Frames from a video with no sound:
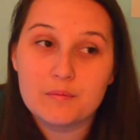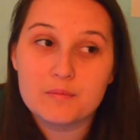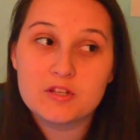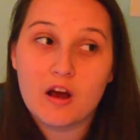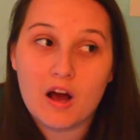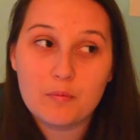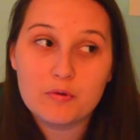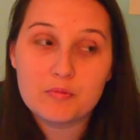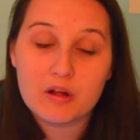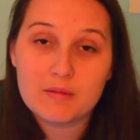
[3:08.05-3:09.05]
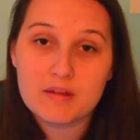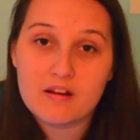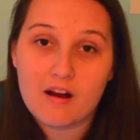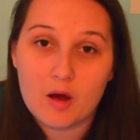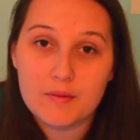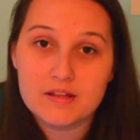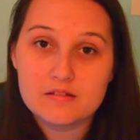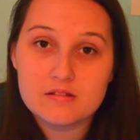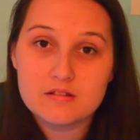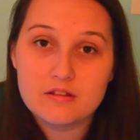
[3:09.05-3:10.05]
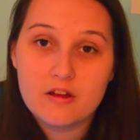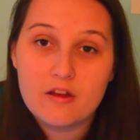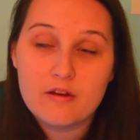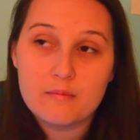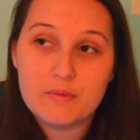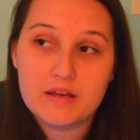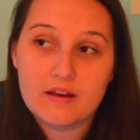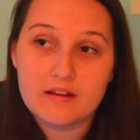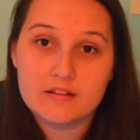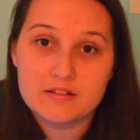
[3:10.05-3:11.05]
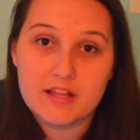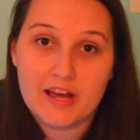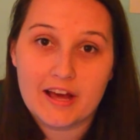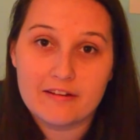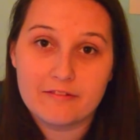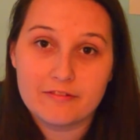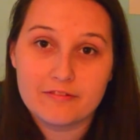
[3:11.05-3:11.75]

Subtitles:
Top would probably be Commons, because they have